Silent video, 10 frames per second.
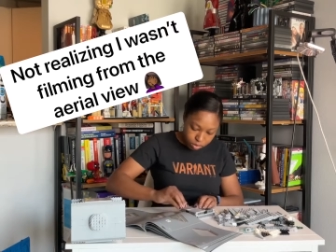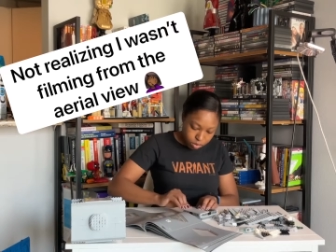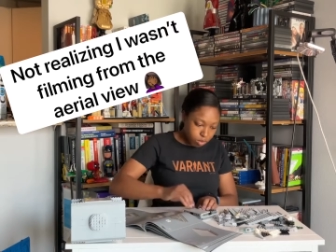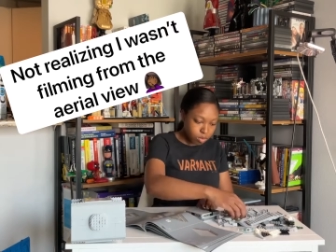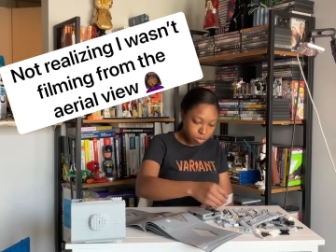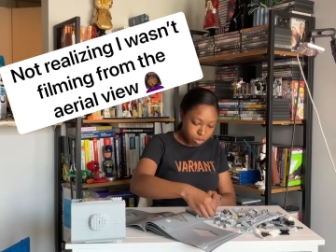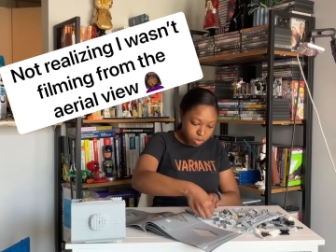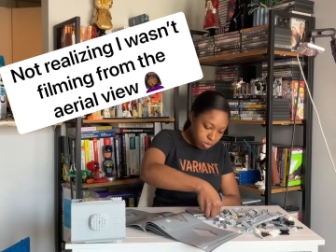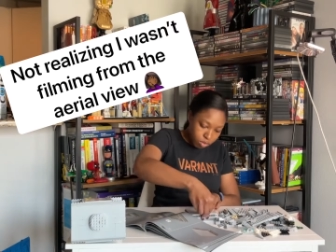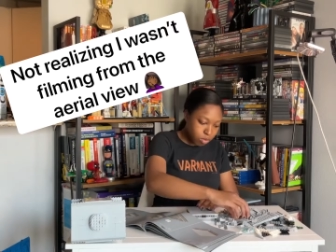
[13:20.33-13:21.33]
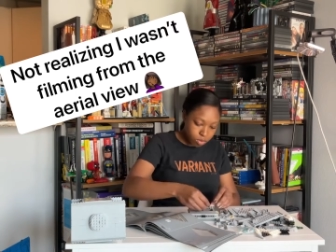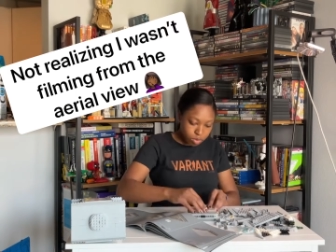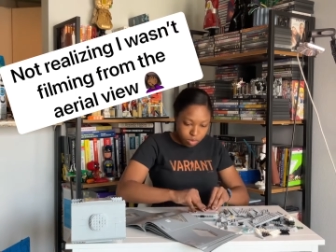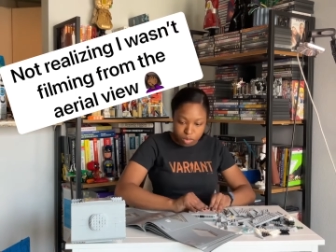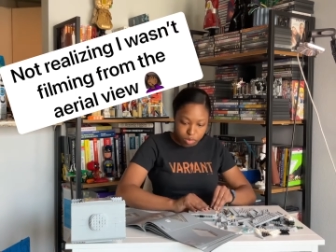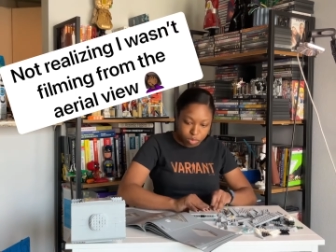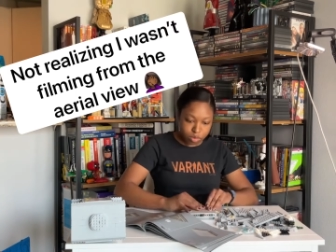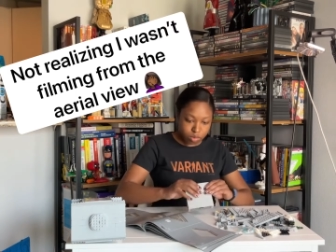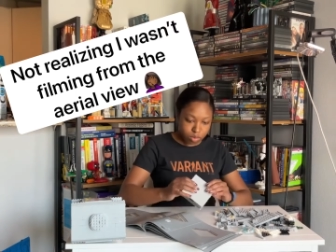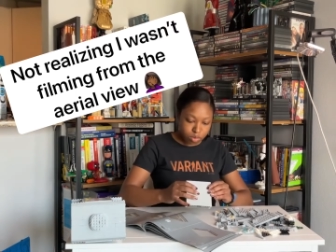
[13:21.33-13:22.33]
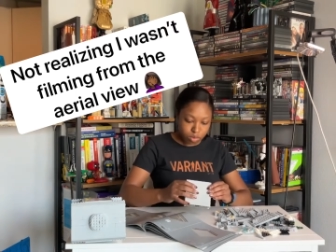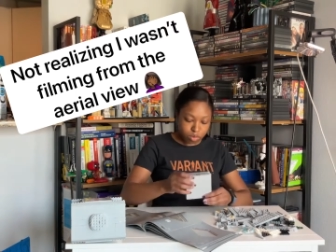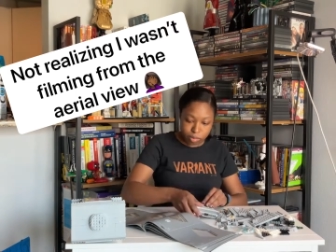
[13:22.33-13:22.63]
I didn't